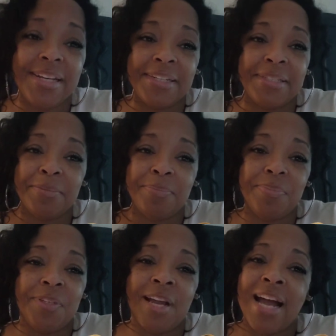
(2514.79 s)

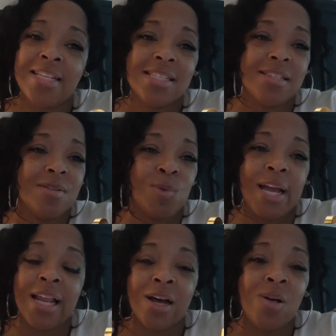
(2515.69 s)
You guys, we
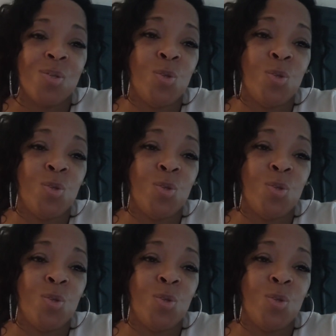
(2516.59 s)
gotta all